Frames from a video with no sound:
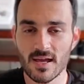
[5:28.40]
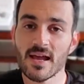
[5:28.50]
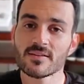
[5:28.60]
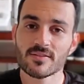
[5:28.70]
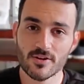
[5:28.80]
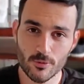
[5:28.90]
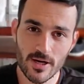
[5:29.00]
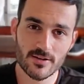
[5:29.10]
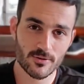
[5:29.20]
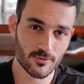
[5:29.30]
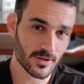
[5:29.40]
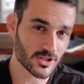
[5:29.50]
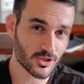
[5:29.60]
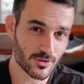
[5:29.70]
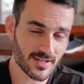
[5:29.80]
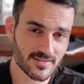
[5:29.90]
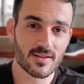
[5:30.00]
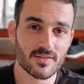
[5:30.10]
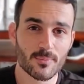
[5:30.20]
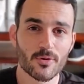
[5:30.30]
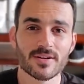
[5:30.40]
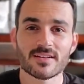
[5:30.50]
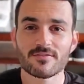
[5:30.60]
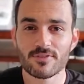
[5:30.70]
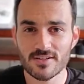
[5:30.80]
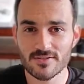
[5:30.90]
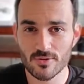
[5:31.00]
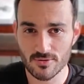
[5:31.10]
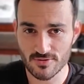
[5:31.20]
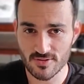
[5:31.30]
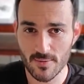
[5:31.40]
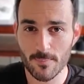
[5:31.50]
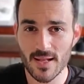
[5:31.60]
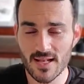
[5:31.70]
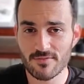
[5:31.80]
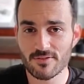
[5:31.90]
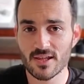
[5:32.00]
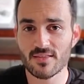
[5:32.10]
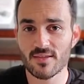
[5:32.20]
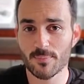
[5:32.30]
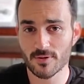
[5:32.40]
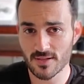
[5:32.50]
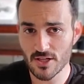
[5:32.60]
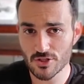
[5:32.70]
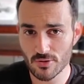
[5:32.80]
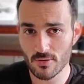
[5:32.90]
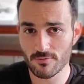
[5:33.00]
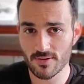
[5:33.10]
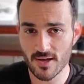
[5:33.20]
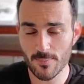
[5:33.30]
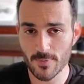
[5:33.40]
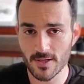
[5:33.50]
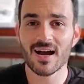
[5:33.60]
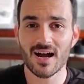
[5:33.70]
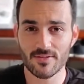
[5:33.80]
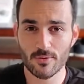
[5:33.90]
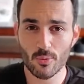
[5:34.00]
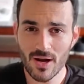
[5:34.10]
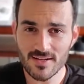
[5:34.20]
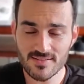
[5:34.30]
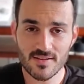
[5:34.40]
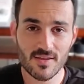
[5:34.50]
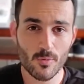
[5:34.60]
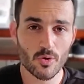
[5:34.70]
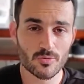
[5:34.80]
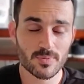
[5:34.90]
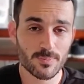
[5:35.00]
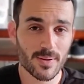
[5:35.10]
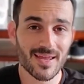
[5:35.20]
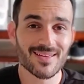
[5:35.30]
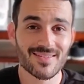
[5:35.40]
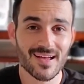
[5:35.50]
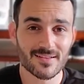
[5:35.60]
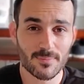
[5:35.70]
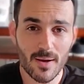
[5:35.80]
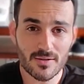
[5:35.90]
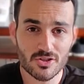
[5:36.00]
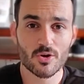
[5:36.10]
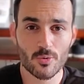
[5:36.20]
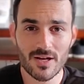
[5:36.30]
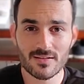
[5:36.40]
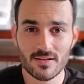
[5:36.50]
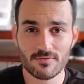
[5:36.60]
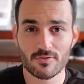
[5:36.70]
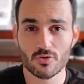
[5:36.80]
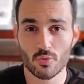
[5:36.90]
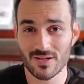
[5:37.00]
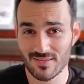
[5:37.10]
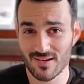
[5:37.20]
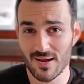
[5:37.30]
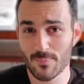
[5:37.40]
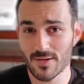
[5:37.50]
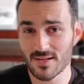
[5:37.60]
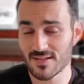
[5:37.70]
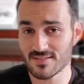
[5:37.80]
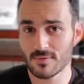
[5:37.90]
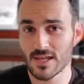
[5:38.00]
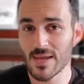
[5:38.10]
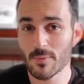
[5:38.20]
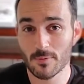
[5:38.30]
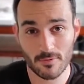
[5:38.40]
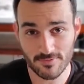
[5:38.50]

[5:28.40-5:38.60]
And the greater the ratio is, the more investors believe in the potential of the company. Otherwise, they won't be paying that much relative to what the company is capable of